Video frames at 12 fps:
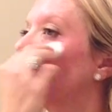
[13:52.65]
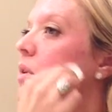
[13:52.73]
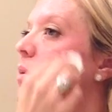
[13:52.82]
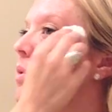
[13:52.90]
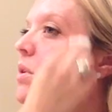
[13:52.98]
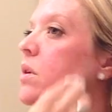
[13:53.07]
So
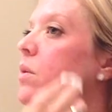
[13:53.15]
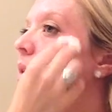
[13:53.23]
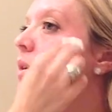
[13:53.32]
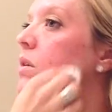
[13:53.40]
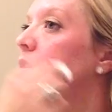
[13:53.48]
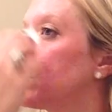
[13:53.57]
I'm just
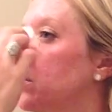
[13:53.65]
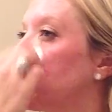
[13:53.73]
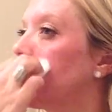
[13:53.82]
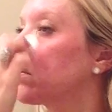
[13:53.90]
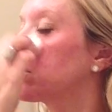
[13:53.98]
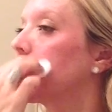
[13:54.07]
going
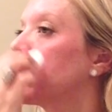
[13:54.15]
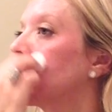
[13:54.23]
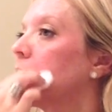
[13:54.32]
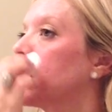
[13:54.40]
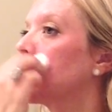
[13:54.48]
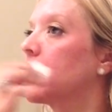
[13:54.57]
to
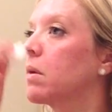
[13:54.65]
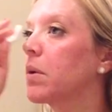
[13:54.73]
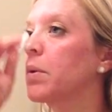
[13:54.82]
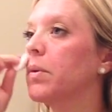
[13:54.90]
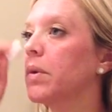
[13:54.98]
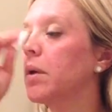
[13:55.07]

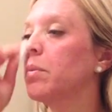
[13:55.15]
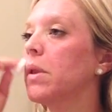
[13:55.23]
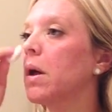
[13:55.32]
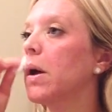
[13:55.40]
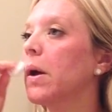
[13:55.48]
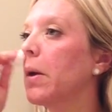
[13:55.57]

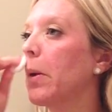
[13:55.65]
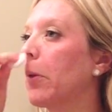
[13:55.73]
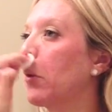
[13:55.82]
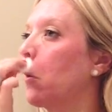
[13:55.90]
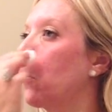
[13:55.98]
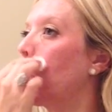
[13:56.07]
reapply a
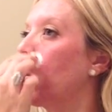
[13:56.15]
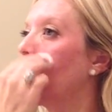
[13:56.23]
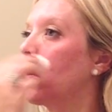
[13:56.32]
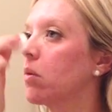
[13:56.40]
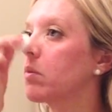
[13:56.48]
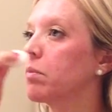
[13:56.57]
little
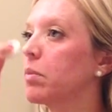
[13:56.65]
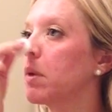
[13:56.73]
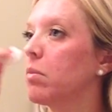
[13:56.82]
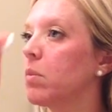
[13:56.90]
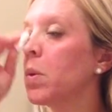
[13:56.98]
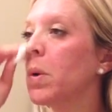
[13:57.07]
bit
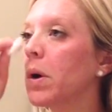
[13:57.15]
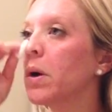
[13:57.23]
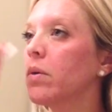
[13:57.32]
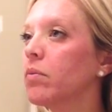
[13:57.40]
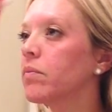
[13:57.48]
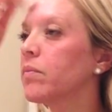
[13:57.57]
more.